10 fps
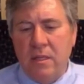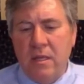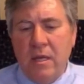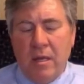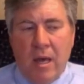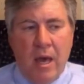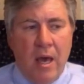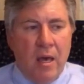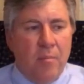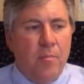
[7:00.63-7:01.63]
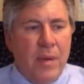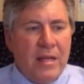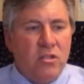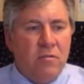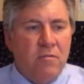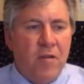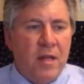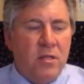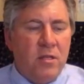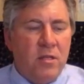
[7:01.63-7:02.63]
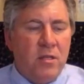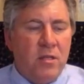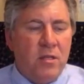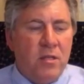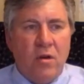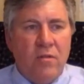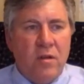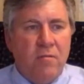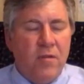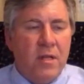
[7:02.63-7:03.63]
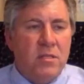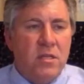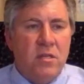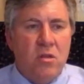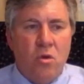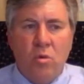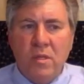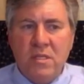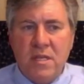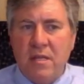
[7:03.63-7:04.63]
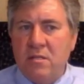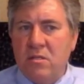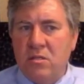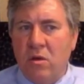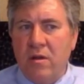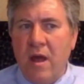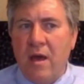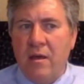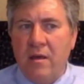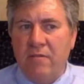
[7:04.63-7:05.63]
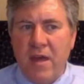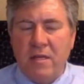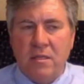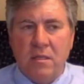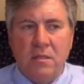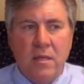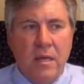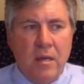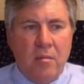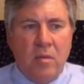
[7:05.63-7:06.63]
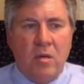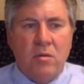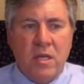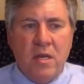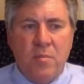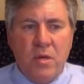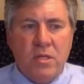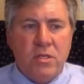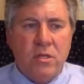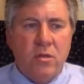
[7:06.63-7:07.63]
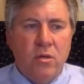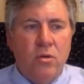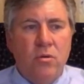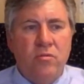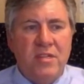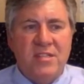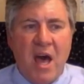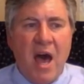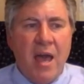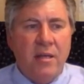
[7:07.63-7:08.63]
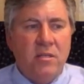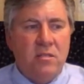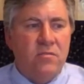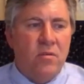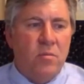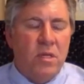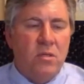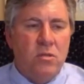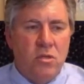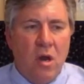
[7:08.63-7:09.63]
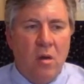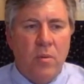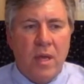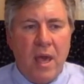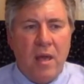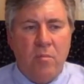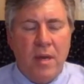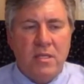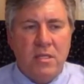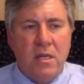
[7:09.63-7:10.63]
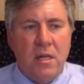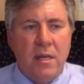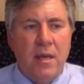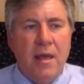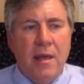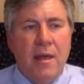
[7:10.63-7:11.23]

that pension funds and provident funds in the normal sense is not effective, because any person who resigns from his job can basically